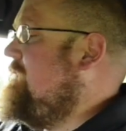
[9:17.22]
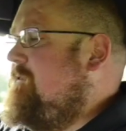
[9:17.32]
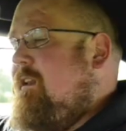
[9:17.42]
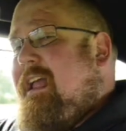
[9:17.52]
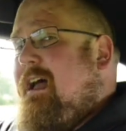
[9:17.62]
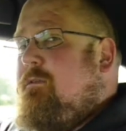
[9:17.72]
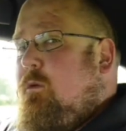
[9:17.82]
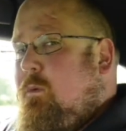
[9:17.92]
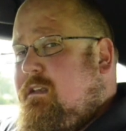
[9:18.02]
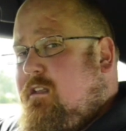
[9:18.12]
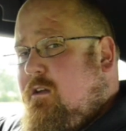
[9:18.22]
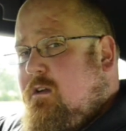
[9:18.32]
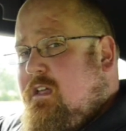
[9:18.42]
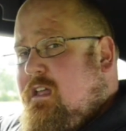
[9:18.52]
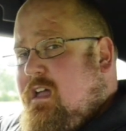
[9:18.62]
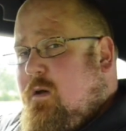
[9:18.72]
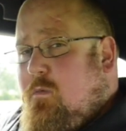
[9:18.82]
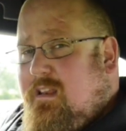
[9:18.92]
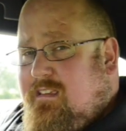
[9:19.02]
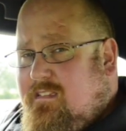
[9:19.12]
fully out the window.
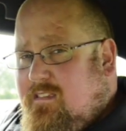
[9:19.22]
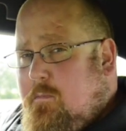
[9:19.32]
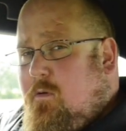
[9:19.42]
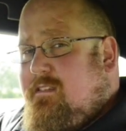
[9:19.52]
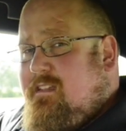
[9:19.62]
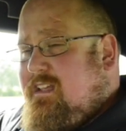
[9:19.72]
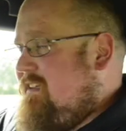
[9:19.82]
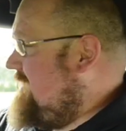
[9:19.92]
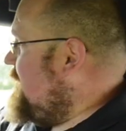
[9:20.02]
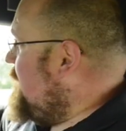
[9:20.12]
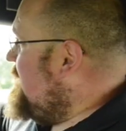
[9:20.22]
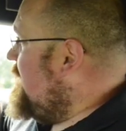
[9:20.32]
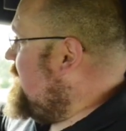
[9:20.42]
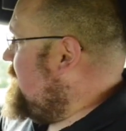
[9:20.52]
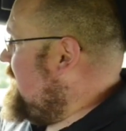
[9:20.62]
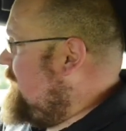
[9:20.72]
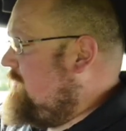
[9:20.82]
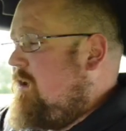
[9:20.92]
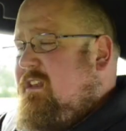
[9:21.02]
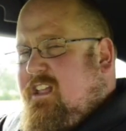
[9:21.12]
And what is disappointing is that the windows
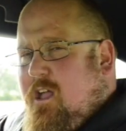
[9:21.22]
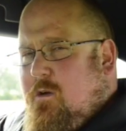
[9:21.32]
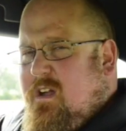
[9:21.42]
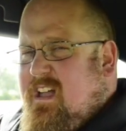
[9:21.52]
themselves only go